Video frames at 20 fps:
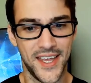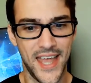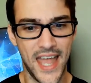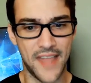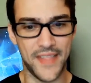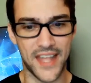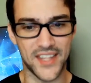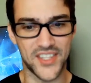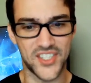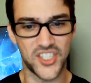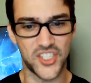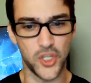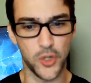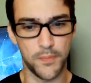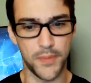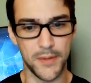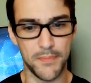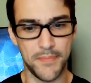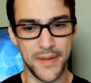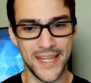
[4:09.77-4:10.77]
and that
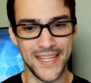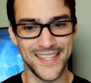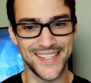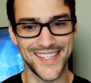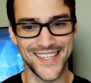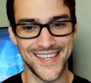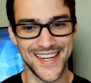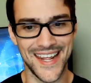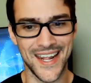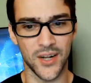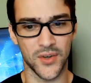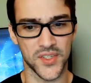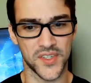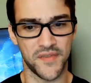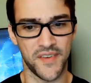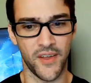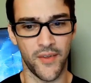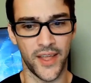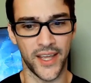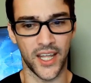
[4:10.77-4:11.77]
stupid pins and needles
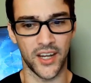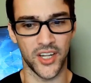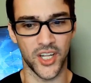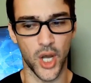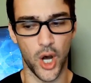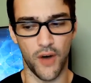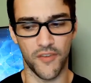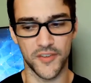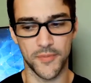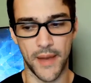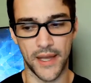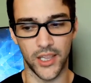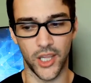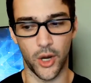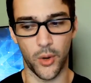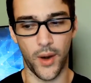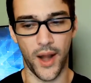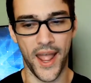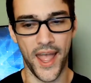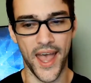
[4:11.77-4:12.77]
feeling engulfed my
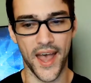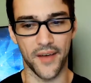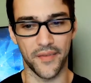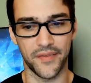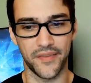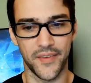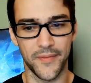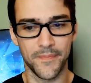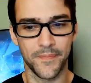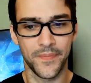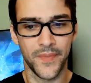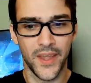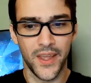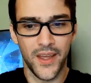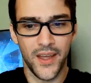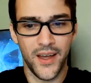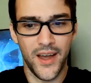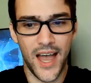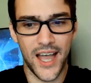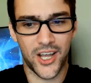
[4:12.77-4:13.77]
lower half.
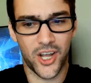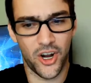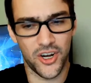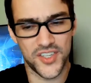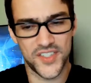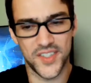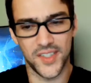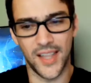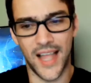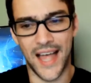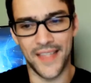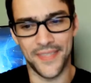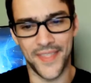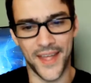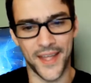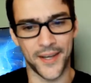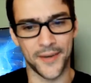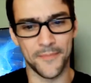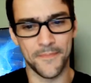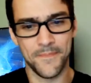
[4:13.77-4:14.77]
I cursed a lot
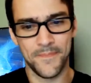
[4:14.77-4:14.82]
then.